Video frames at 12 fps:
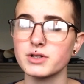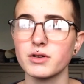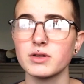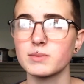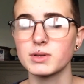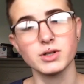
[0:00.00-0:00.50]

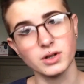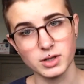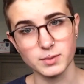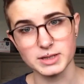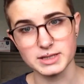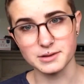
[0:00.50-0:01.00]
showing them the
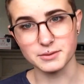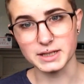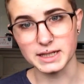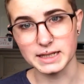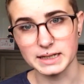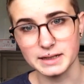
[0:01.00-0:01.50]
documents that we
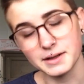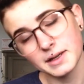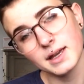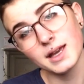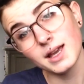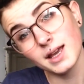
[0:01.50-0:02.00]
needed,
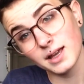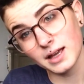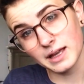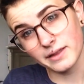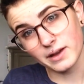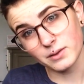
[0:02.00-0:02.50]

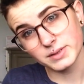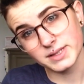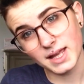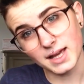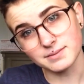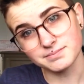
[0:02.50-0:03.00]
and that was
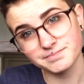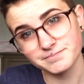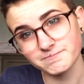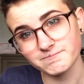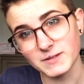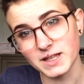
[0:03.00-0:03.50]
that.
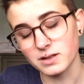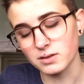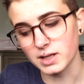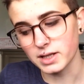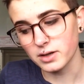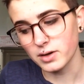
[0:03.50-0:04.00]
And they were
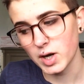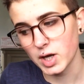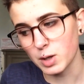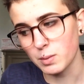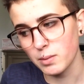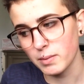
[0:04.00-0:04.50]
like, alright,
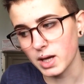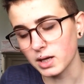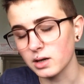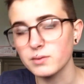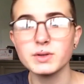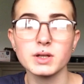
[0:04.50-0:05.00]
come on back.
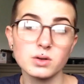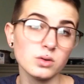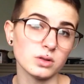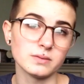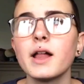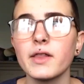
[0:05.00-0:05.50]
And I was like,
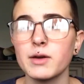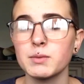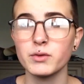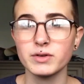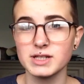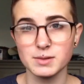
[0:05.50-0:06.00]
cool. Then
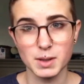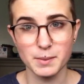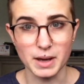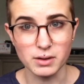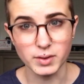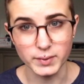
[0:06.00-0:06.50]
we rinse out my
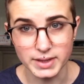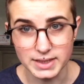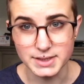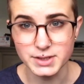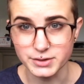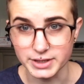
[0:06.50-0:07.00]
mouth with
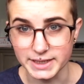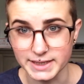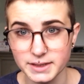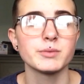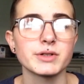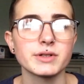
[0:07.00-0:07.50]

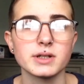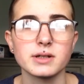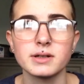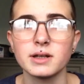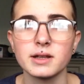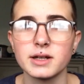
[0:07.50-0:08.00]
Listerine just to
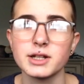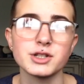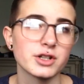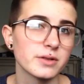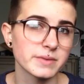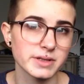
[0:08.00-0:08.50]
kill any
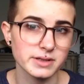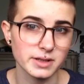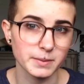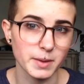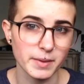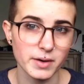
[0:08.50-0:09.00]
germs inside
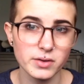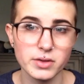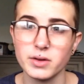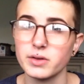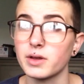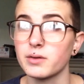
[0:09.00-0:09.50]
my mouth
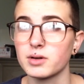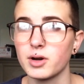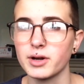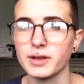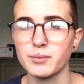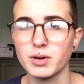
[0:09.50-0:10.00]
that were
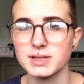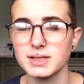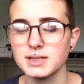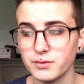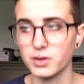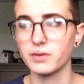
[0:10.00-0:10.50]
already
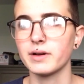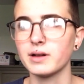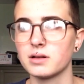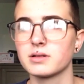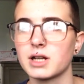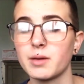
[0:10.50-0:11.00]
present for a very
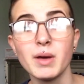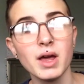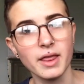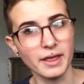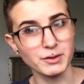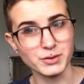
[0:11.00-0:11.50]
long time.
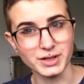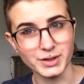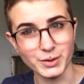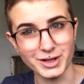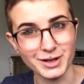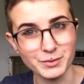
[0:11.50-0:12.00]
That was really
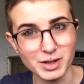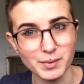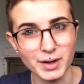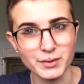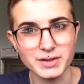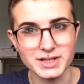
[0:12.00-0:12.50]
annoying. I'm really
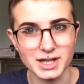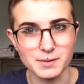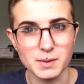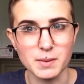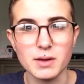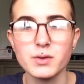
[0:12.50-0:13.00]
bad at rinsing out
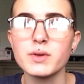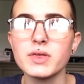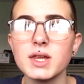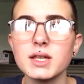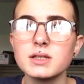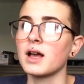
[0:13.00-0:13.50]
my mouth with
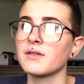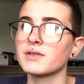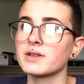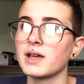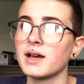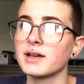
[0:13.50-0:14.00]
things.
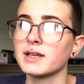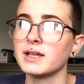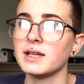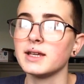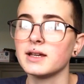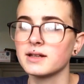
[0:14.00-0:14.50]
After that,
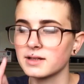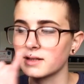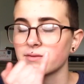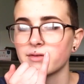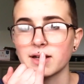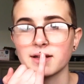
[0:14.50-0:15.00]
he
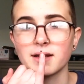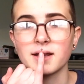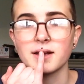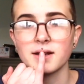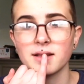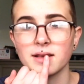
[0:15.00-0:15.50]

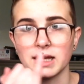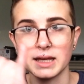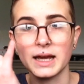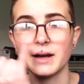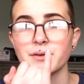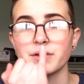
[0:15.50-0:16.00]
disinfected
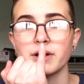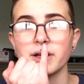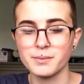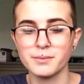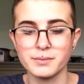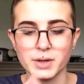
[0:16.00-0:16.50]
the
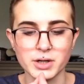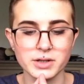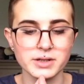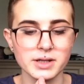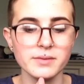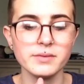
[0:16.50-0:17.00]
outside,
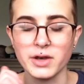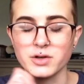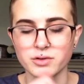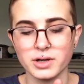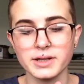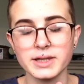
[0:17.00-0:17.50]
marked it, then
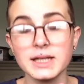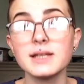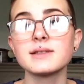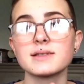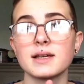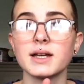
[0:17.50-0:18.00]
dried the
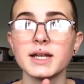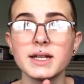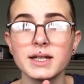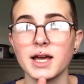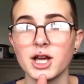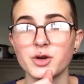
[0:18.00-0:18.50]
inside
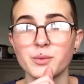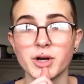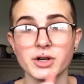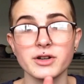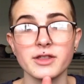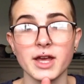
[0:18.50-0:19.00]
and
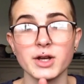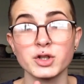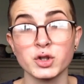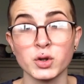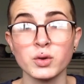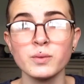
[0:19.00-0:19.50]
marked that
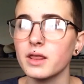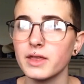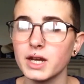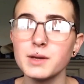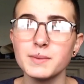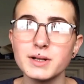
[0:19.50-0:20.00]
too. And
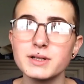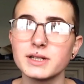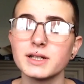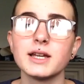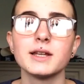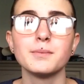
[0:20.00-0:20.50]
then he pierced
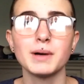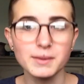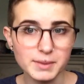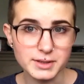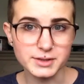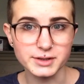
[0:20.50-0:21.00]
it, and my
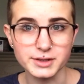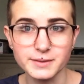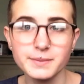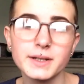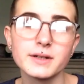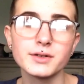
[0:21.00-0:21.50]
piercer
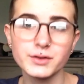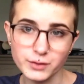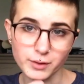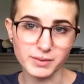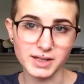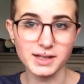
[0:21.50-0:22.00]
pierced
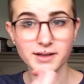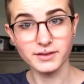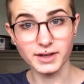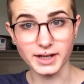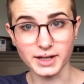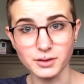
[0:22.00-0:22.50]
from the
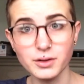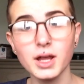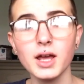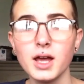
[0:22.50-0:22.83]
inside out.